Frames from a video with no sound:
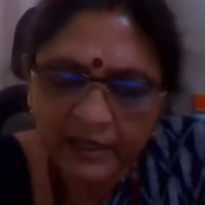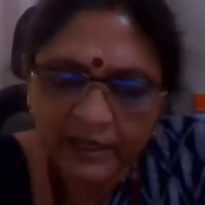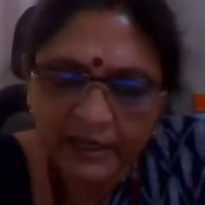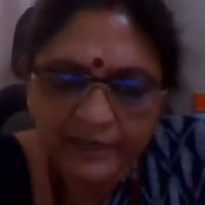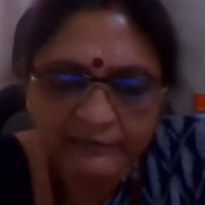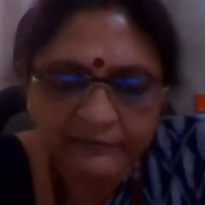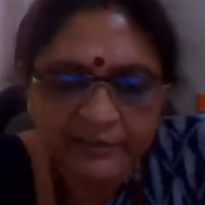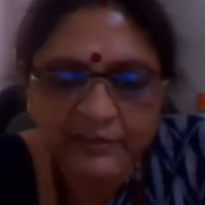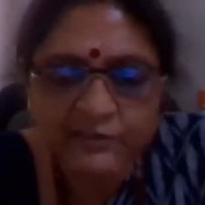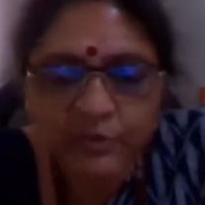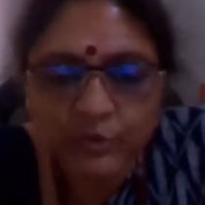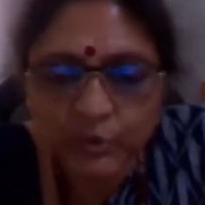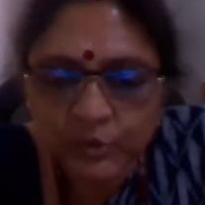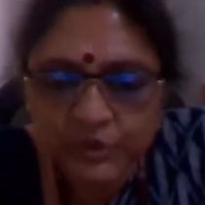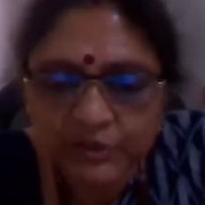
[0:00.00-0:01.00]
Uh, even a
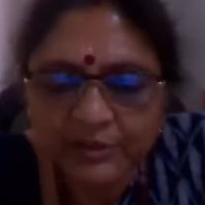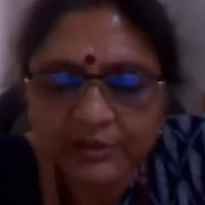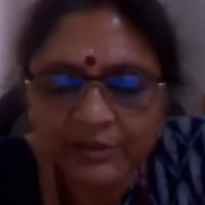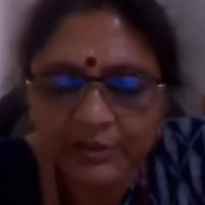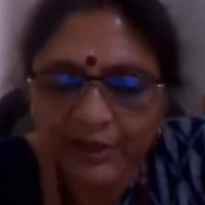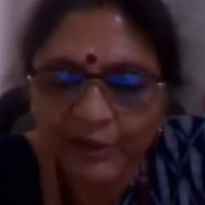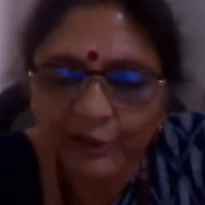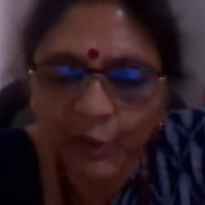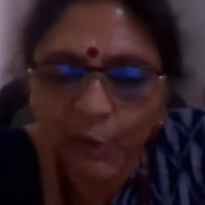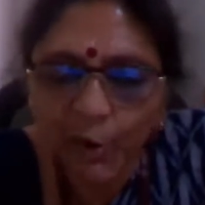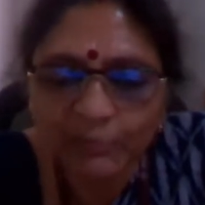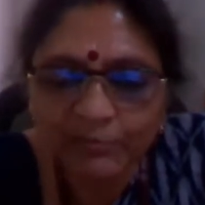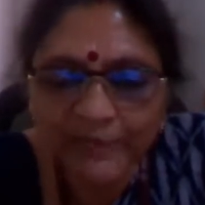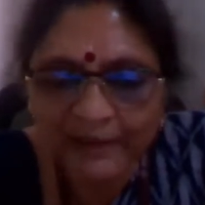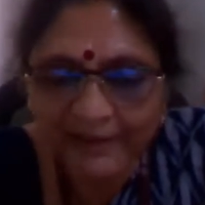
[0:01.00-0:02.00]
social a
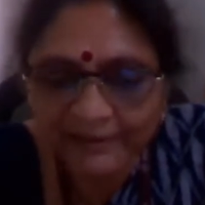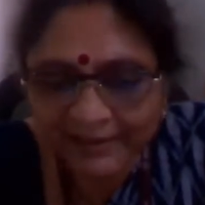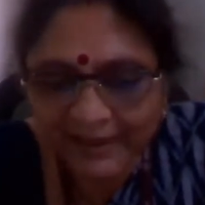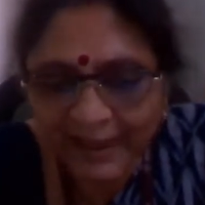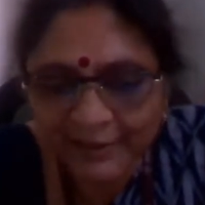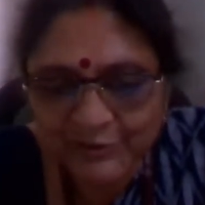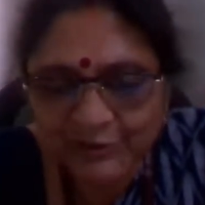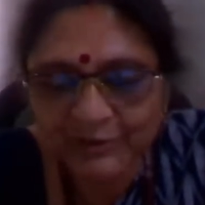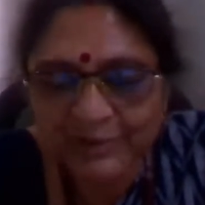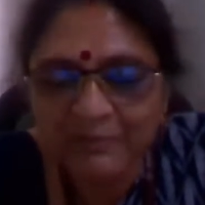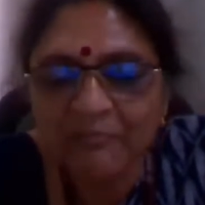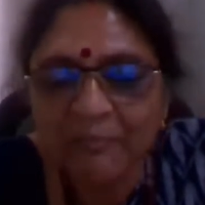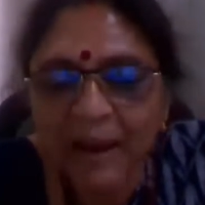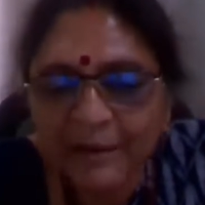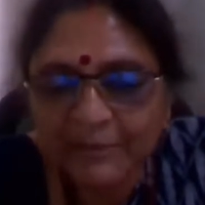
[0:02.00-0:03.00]
norm that has to be
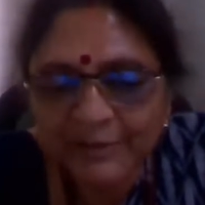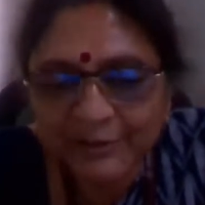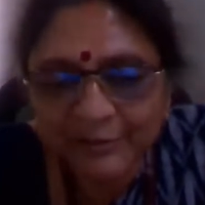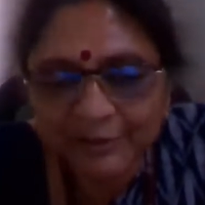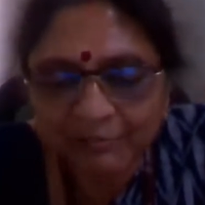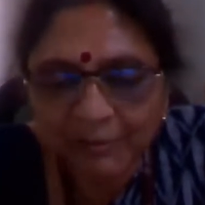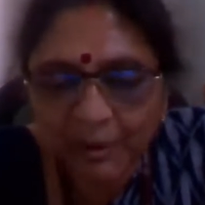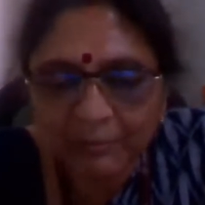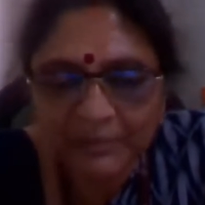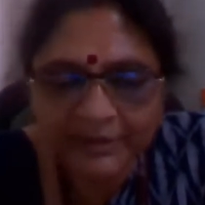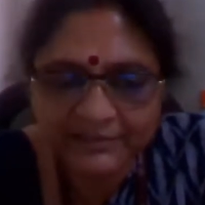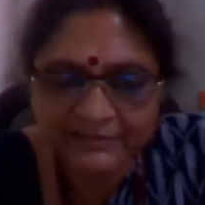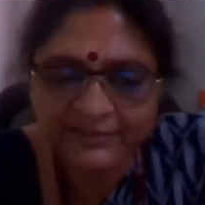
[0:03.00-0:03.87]
imbibed into the populace.